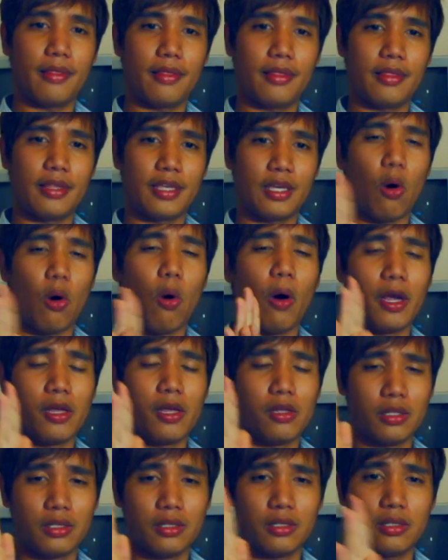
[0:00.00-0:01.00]
the
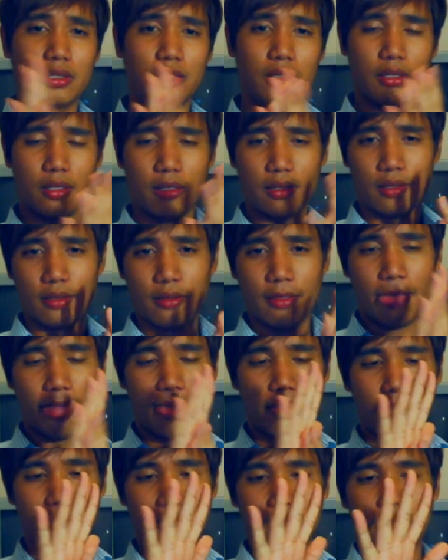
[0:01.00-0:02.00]
oil
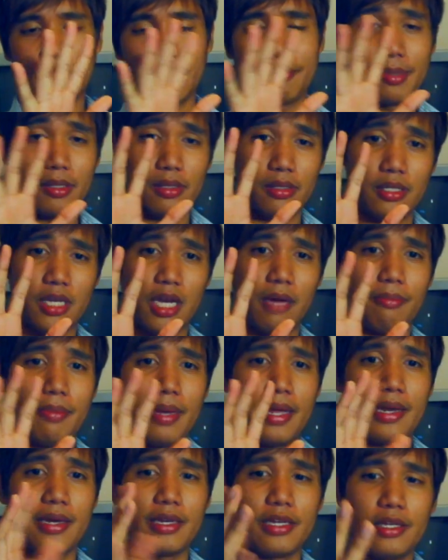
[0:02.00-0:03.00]
like builds up,
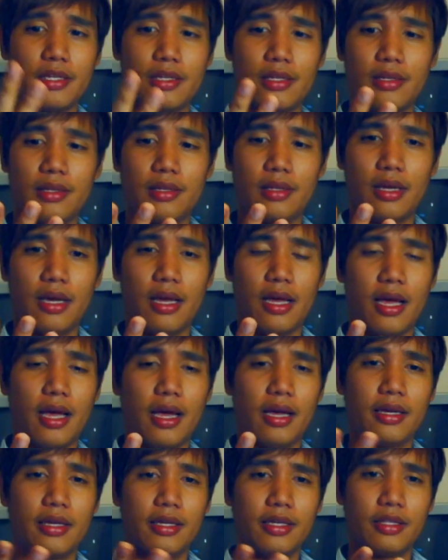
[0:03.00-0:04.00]
and
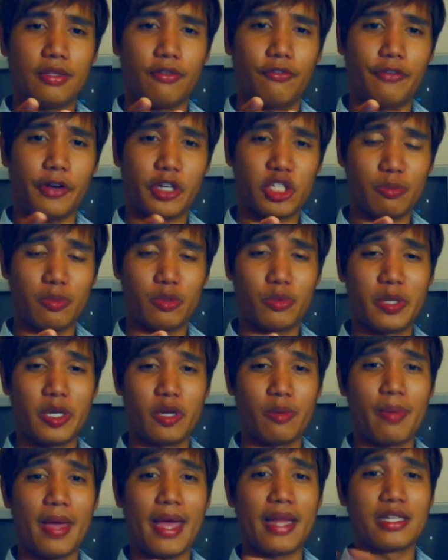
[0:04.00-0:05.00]
the friction between your
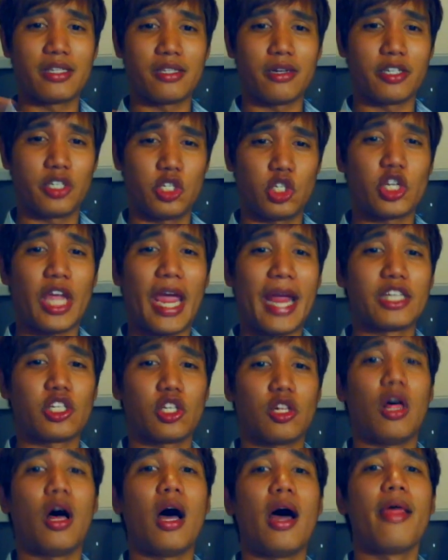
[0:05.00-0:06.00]
pens starts to change a
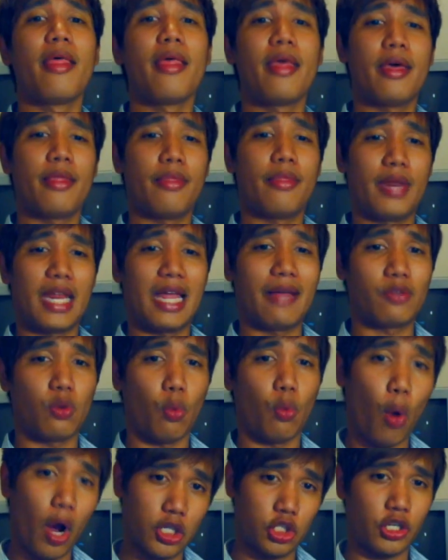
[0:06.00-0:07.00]
lot. Then you have to
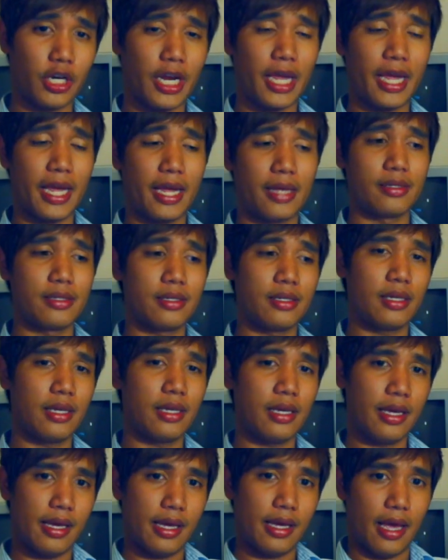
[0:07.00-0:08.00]
wash your hands,
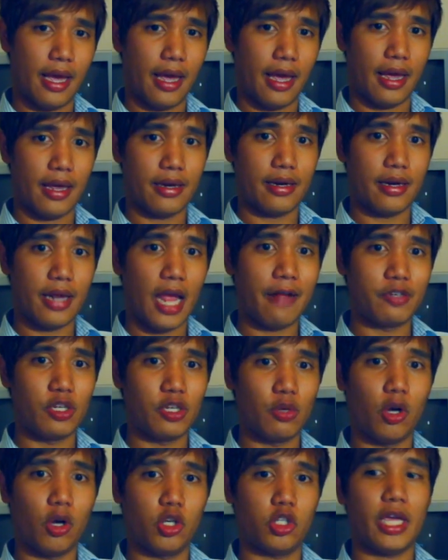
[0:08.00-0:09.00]
and after you
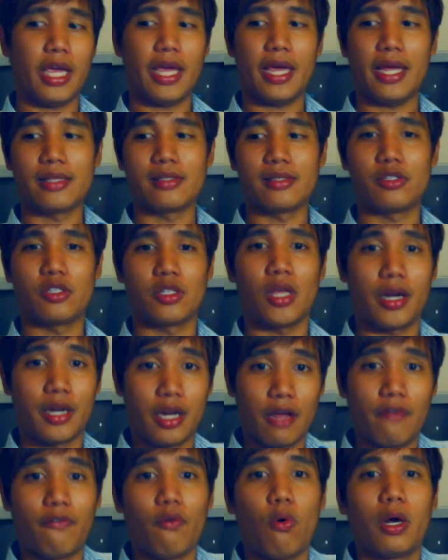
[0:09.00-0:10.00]
wash your hands, it's not
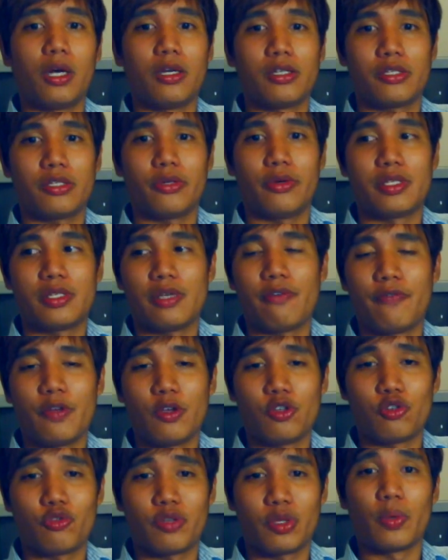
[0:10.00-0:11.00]
enough oil, so it
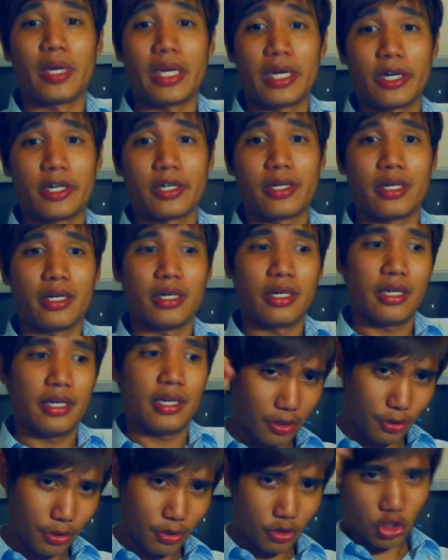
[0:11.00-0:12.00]
feels really weird.
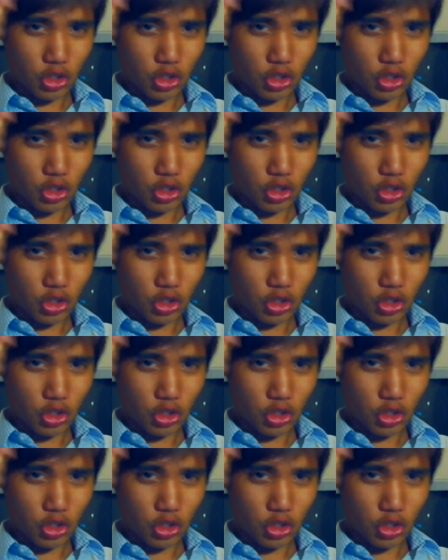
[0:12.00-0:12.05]
So good